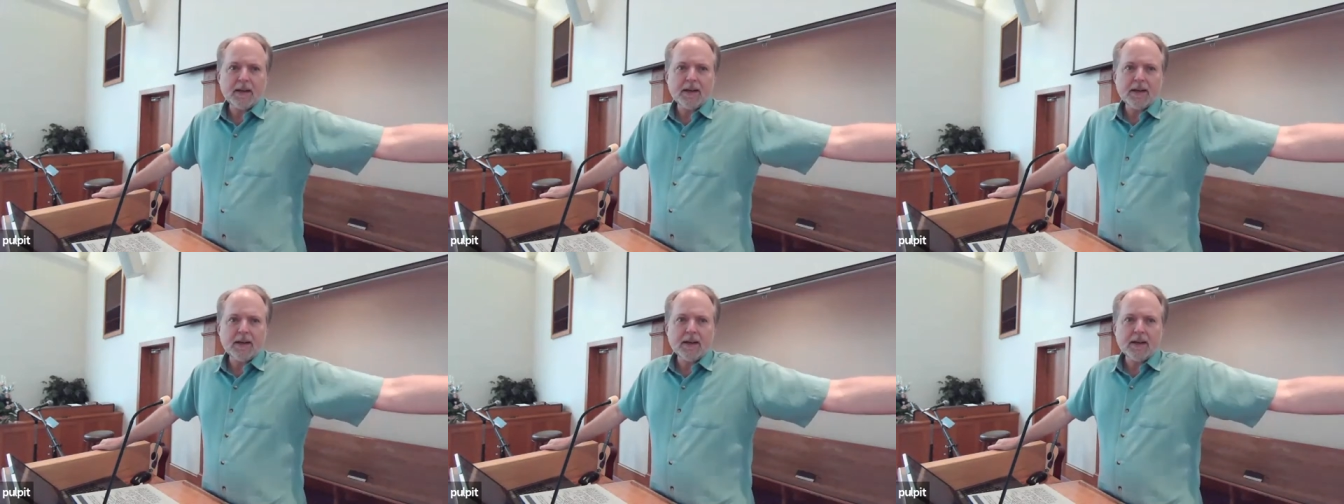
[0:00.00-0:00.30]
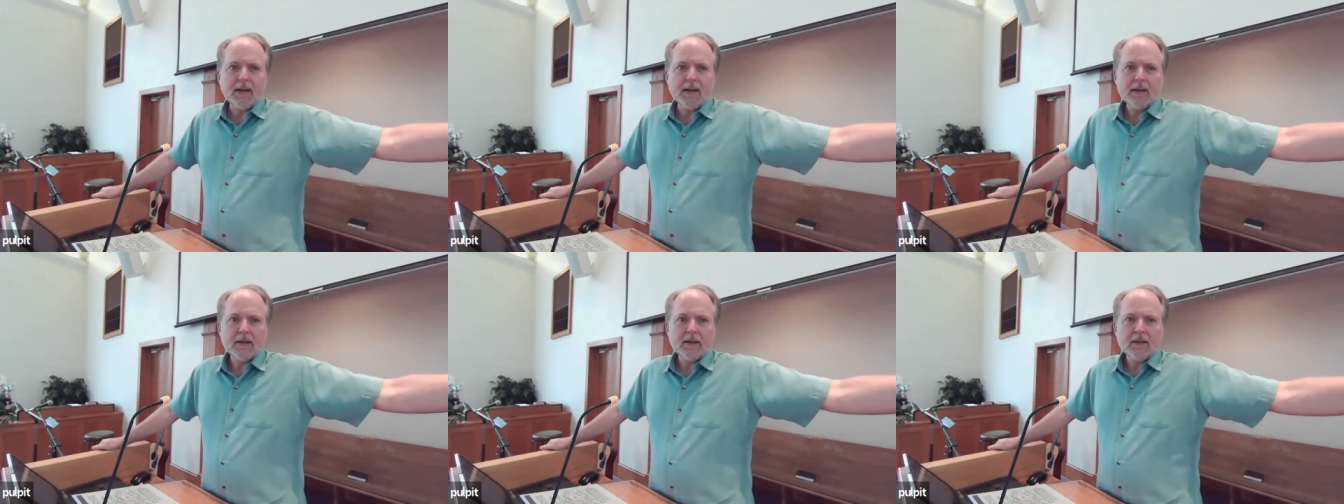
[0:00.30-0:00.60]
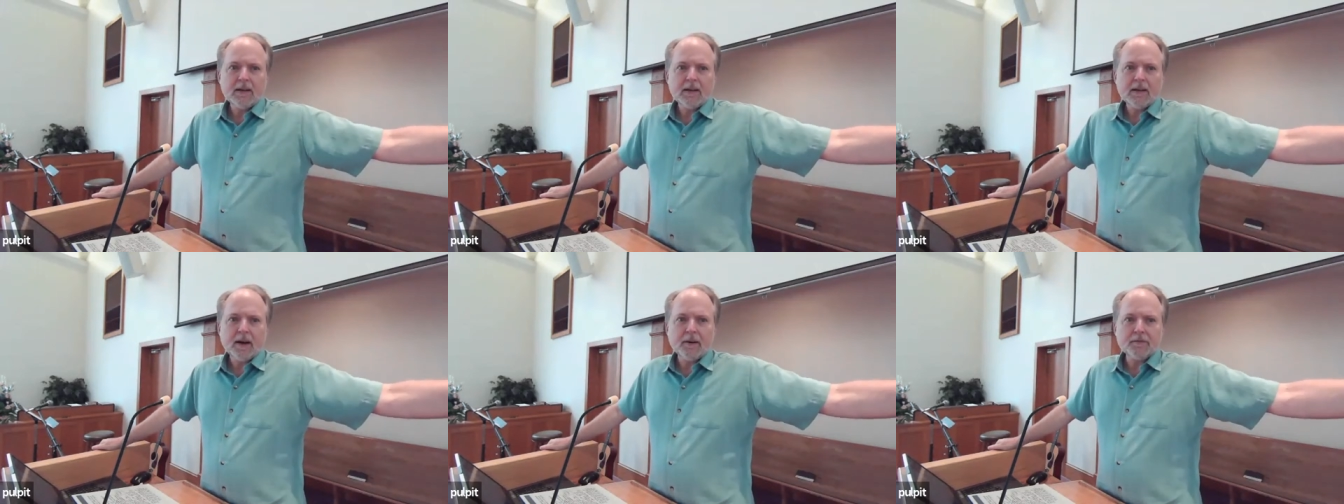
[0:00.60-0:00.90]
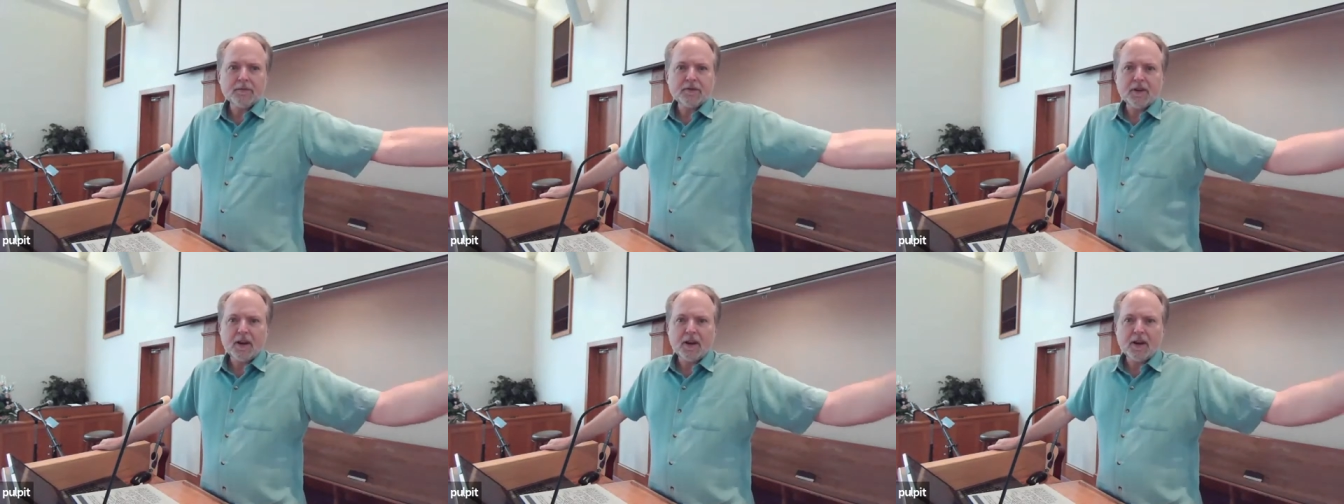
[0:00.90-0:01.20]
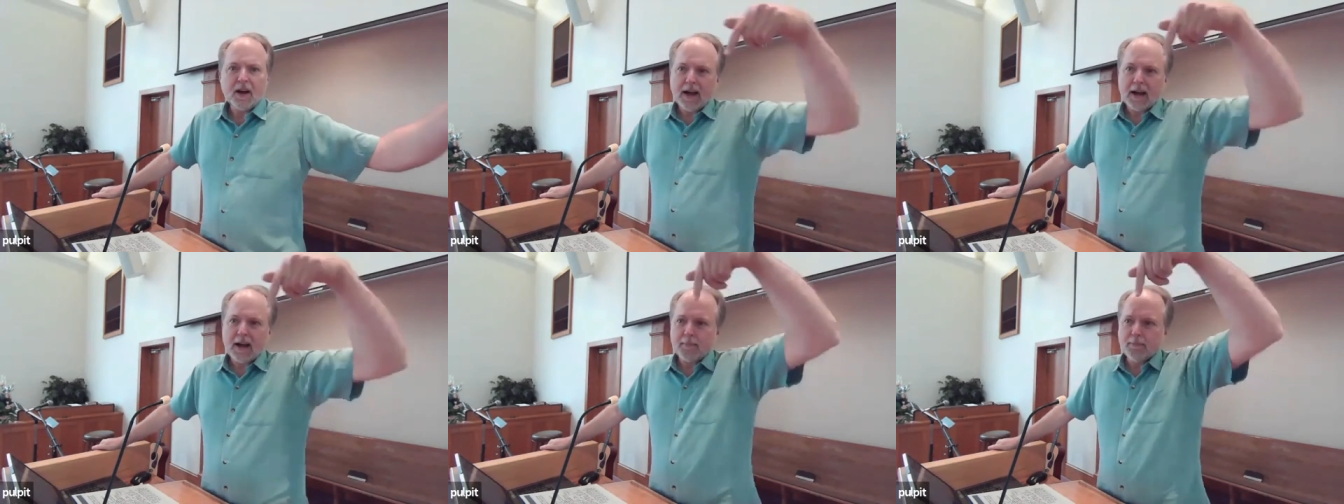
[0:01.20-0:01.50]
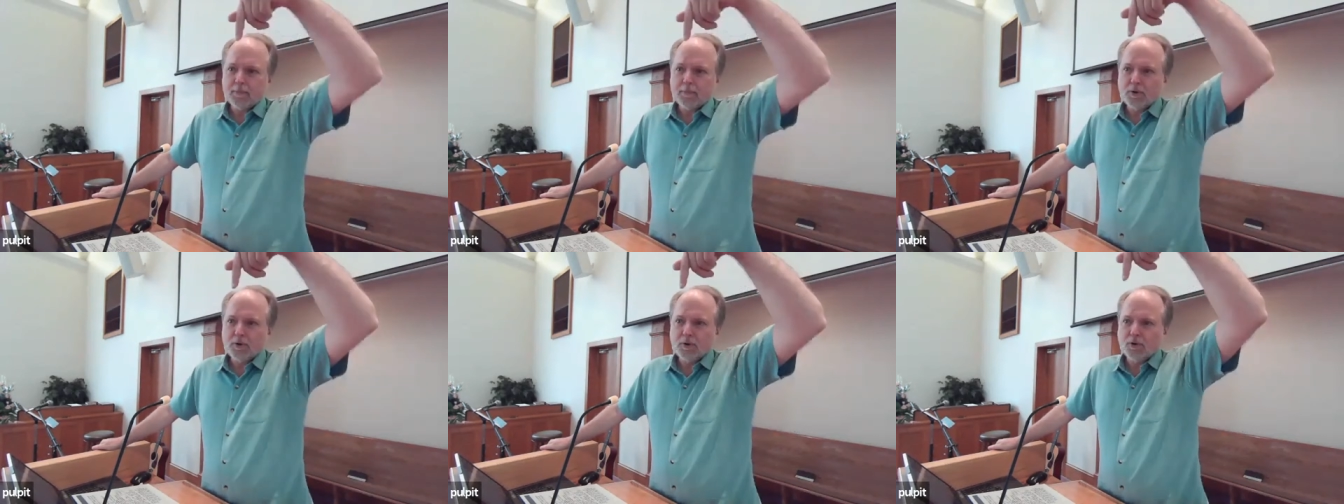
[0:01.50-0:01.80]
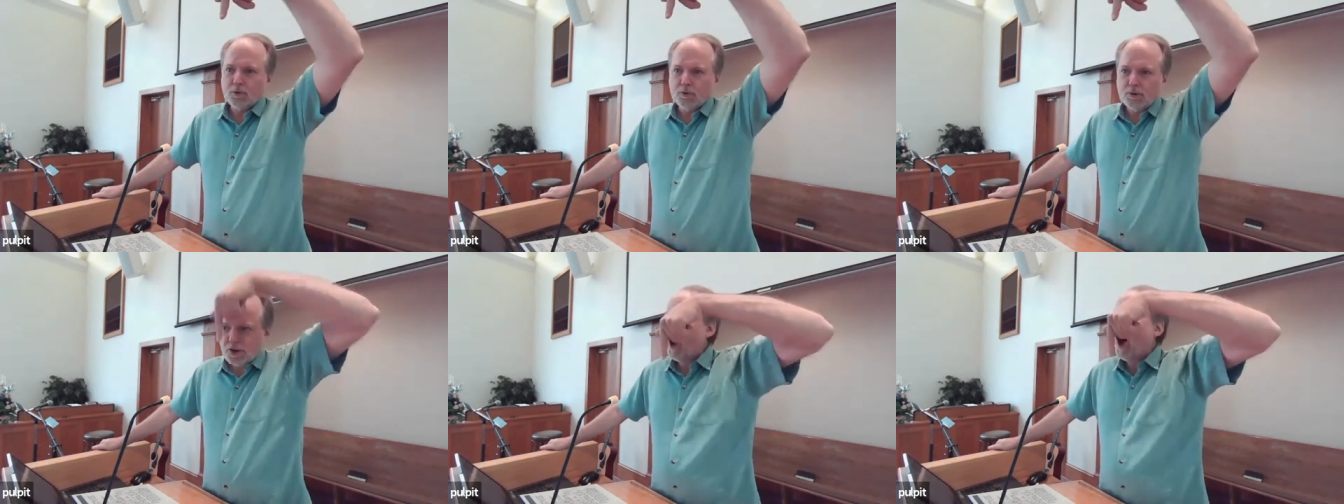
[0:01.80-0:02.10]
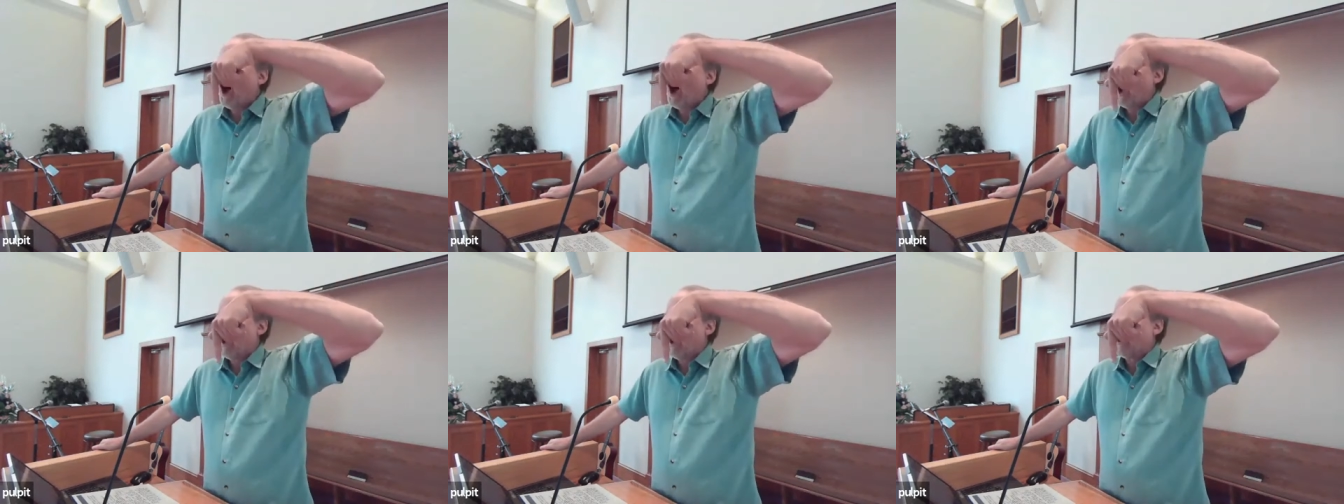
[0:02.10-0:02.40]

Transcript: from the beginning of time to